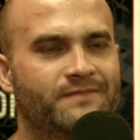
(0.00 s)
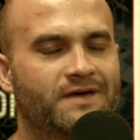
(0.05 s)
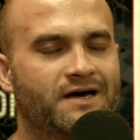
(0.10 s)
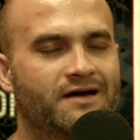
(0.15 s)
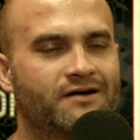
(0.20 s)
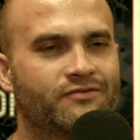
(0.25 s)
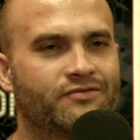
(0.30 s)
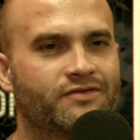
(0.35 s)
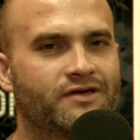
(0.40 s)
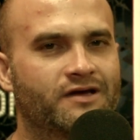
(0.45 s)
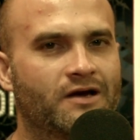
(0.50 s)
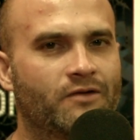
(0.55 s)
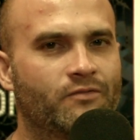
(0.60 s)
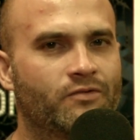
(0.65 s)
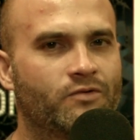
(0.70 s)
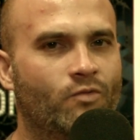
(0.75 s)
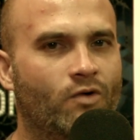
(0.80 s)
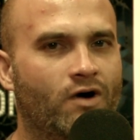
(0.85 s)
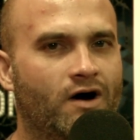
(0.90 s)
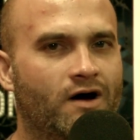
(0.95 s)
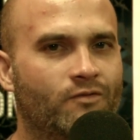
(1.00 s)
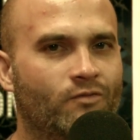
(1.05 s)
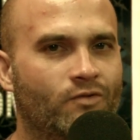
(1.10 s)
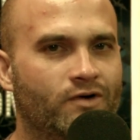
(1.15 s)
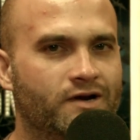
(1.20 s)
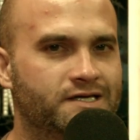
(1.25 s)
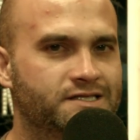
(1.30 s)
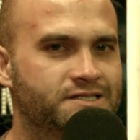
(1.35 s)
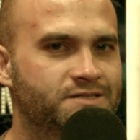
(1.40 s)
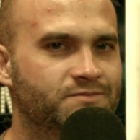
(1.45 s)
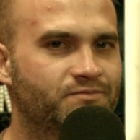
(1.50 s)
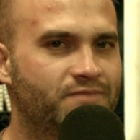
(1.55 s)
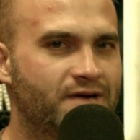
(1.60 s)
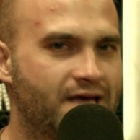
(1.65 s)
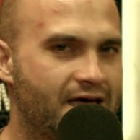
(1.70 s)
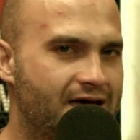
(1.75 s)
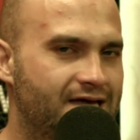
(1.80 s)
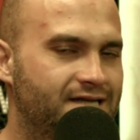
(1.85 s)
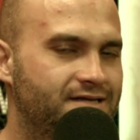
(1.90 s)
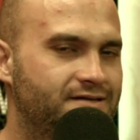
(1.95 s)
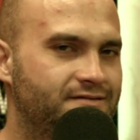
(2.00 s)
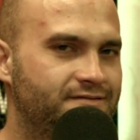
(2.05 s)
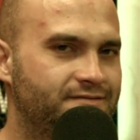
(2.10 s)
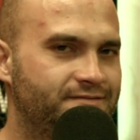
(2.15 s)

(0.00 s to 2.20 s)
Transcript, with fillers: I don't think I would want one as a pet